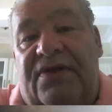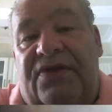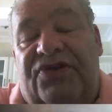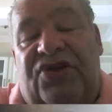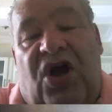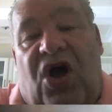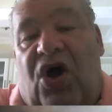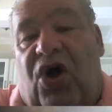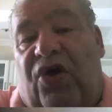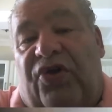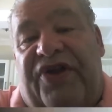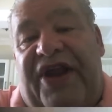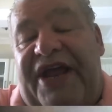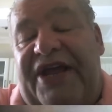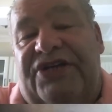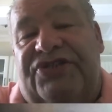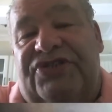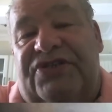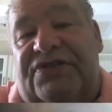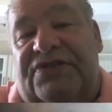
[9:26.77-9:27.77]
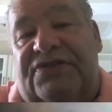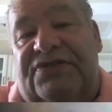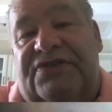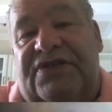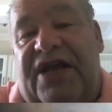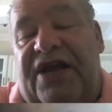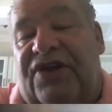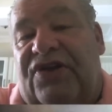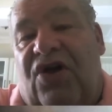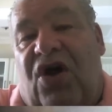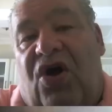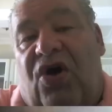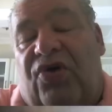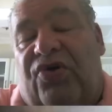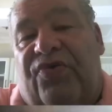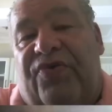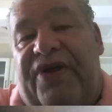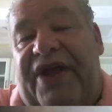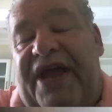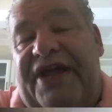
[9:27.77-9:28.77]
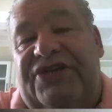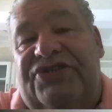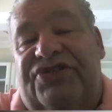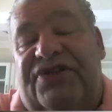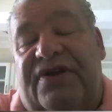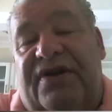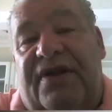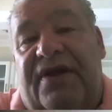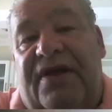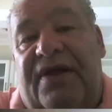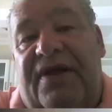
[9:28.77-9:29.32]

to all nations and to all creation.